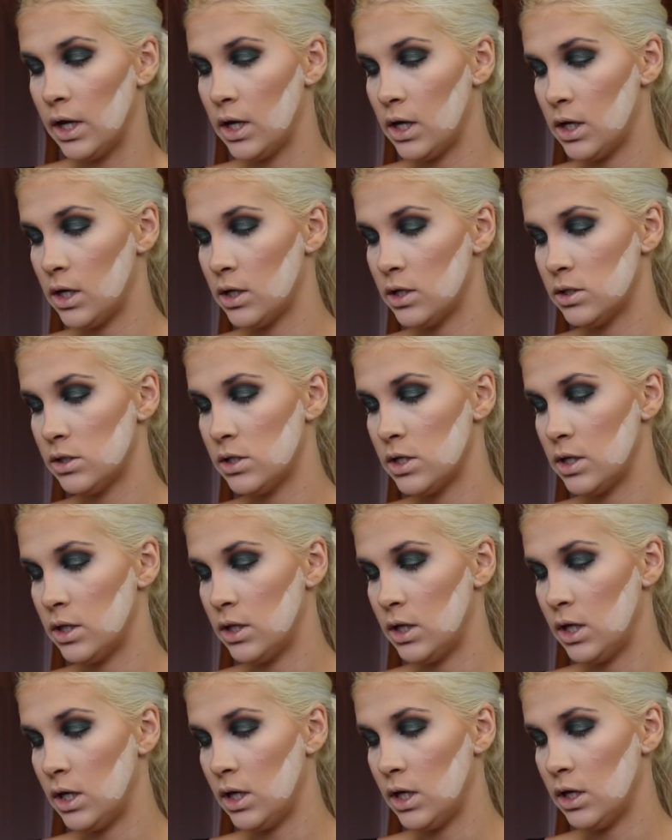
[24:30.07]
is
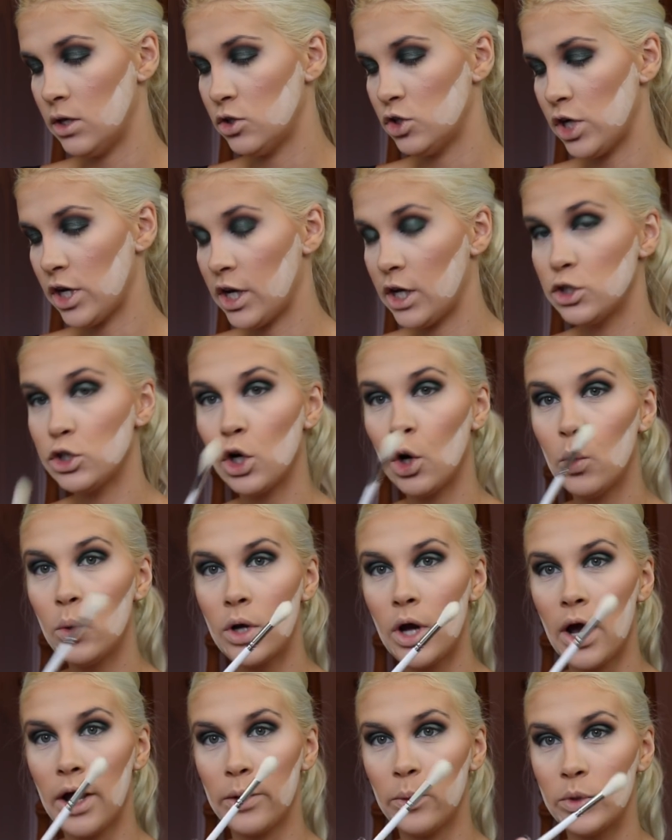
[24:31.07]
the
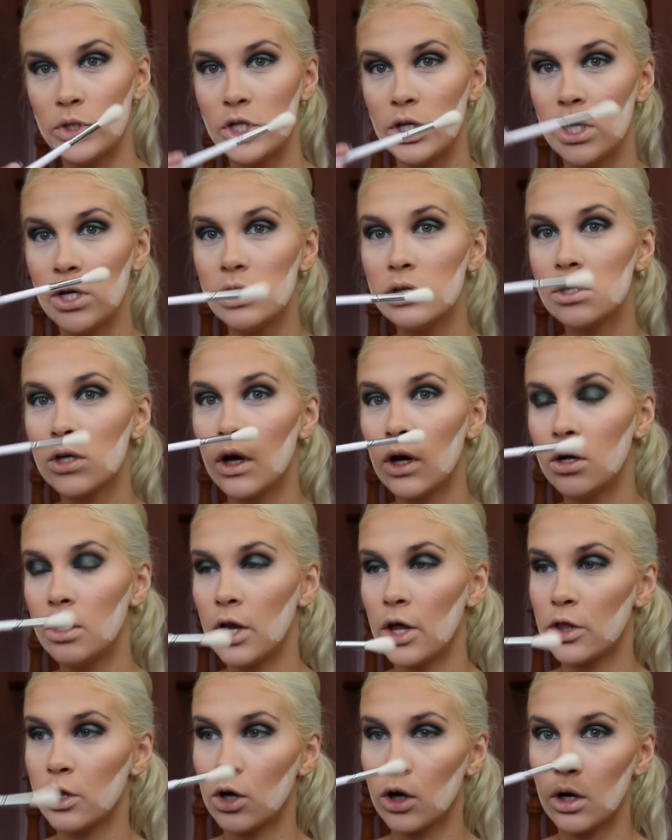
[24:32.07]
JH09, which is
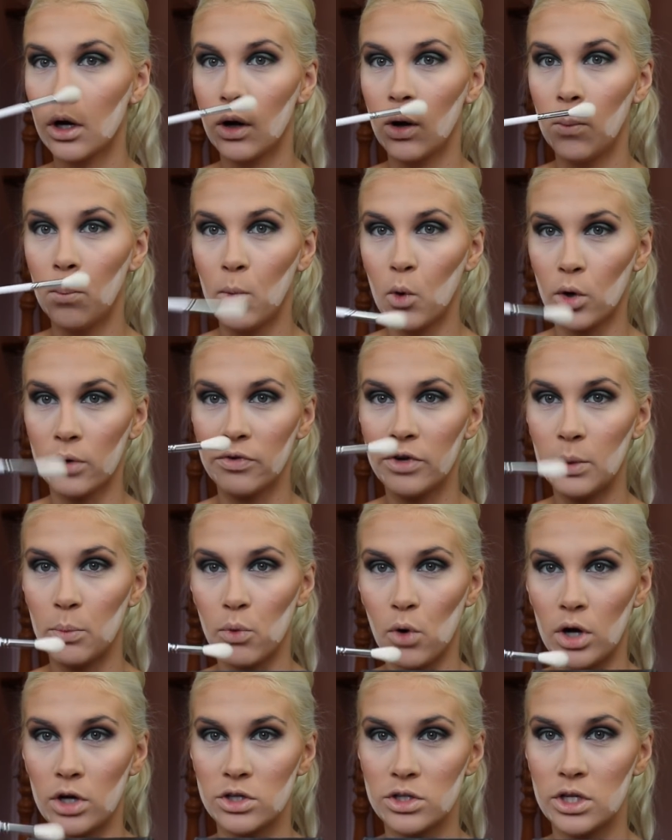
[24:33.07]
another Morphe
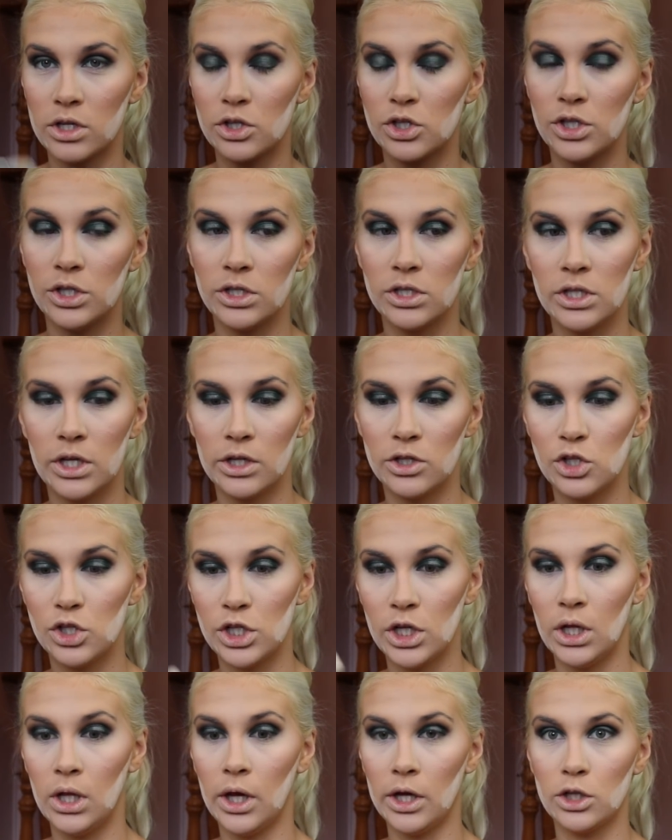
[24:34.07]
brush that she said
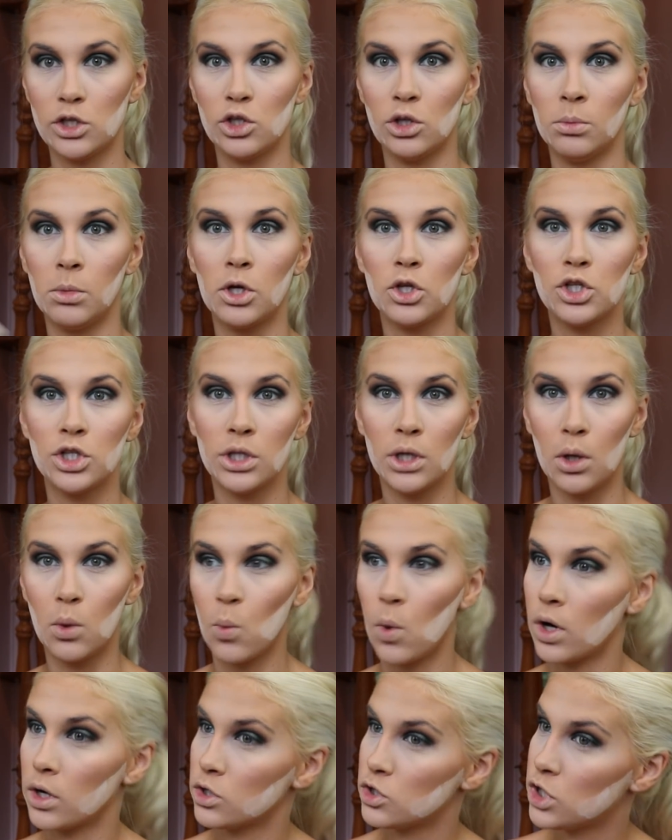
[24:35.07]
she liked so much she
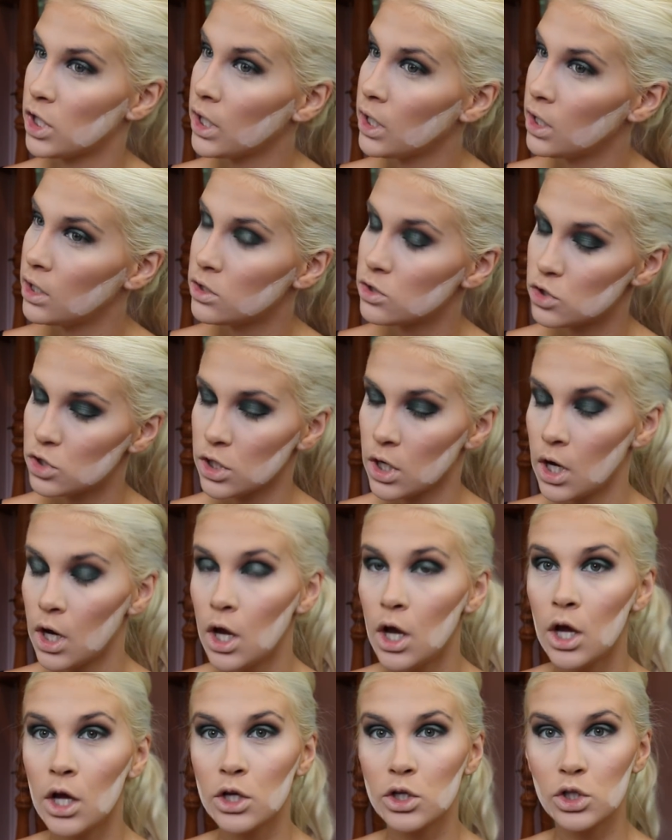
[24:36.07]
didn't want to change.
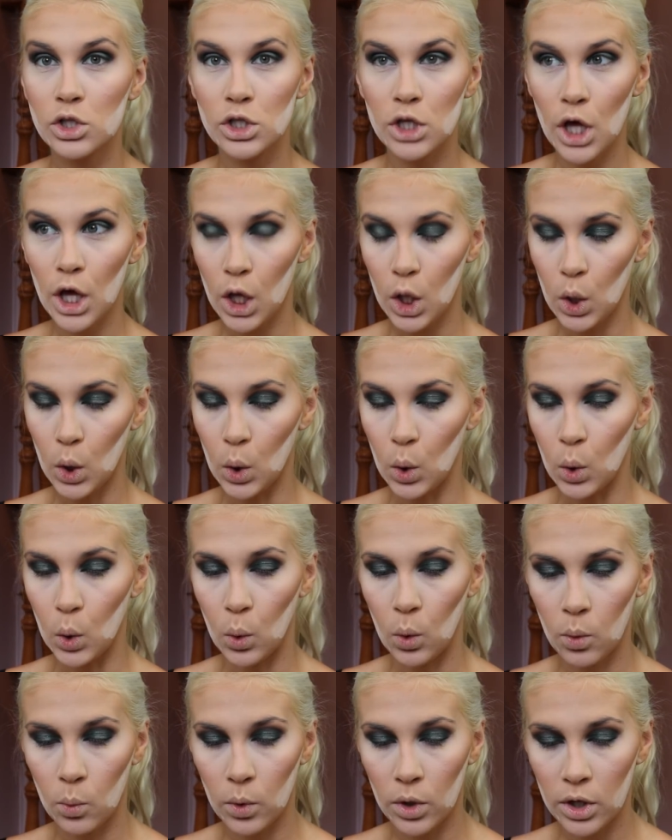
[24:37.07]

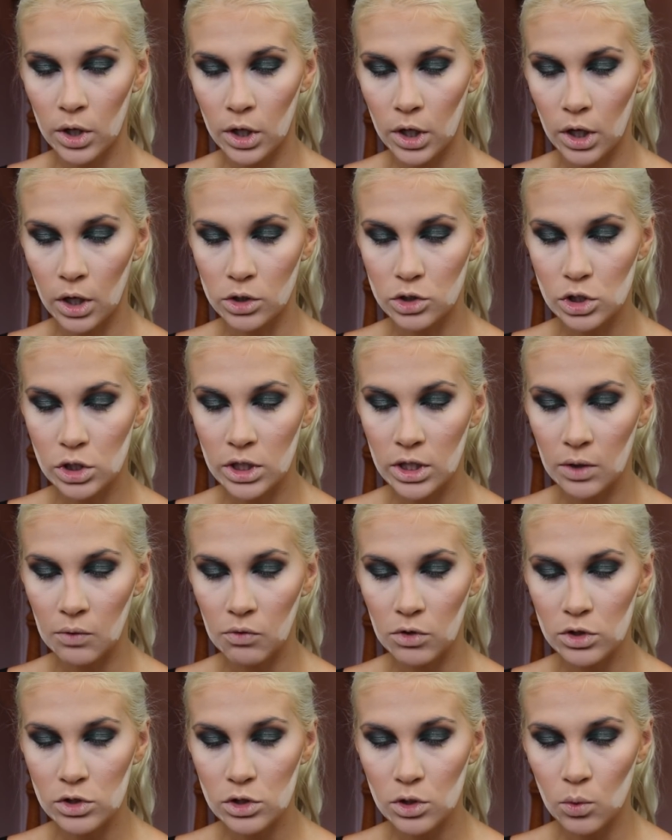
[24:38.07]
So we're gonna
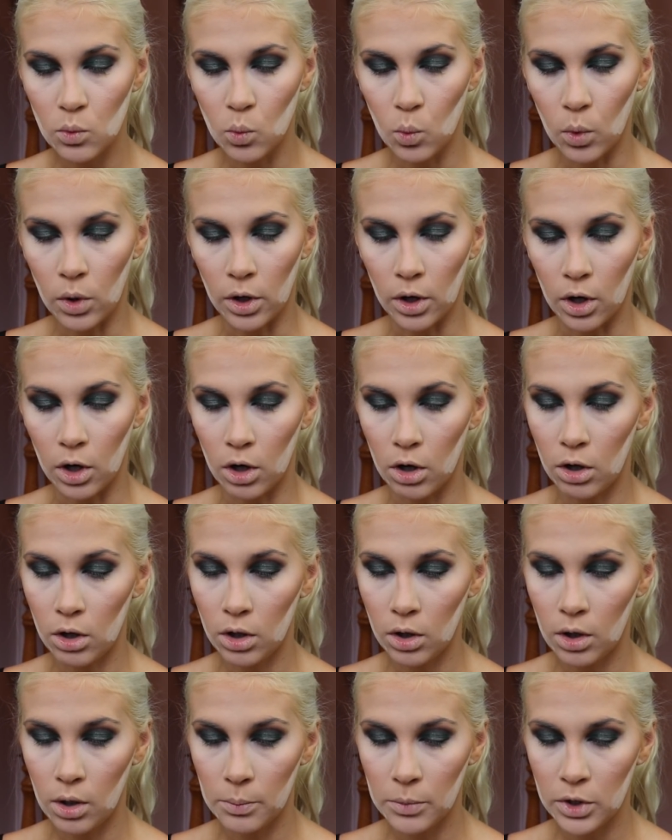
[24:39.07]
give this a
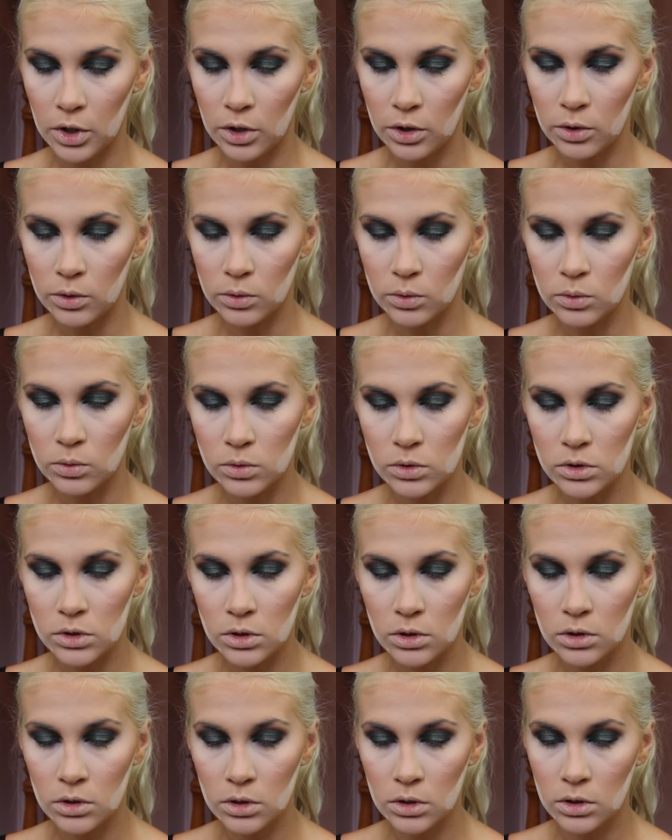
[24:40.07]
whirl. I'm gonna
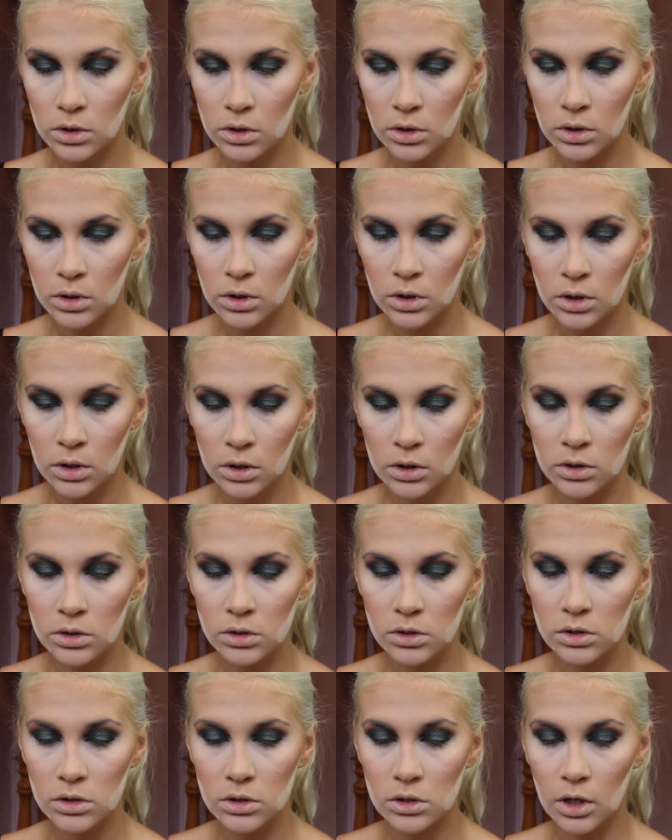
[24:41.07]
use
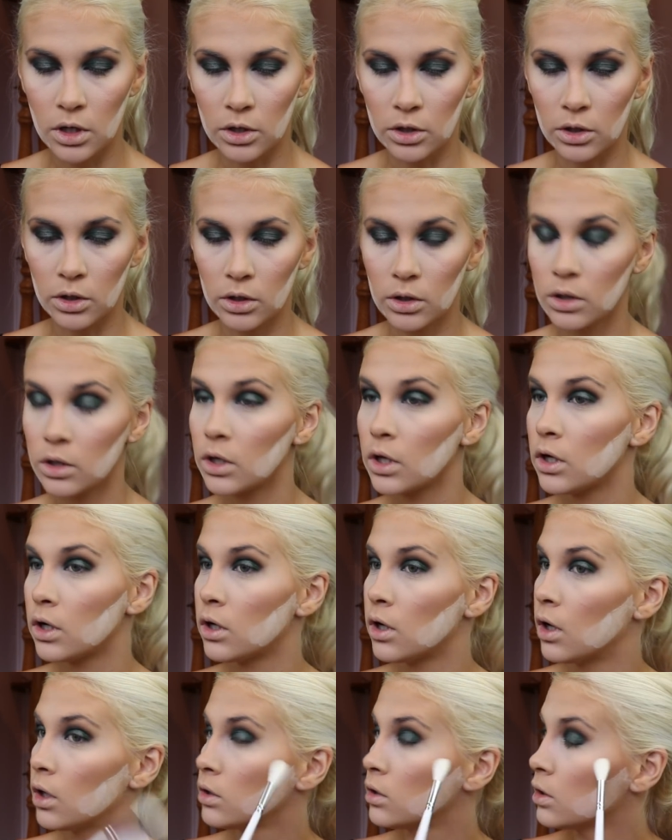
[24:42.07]
Stunner, get
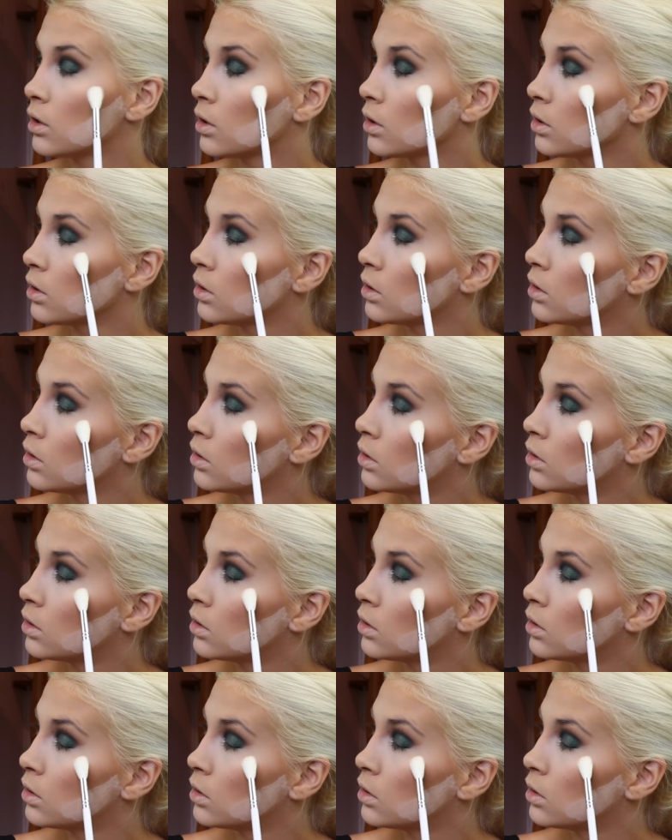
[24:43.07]
it on there.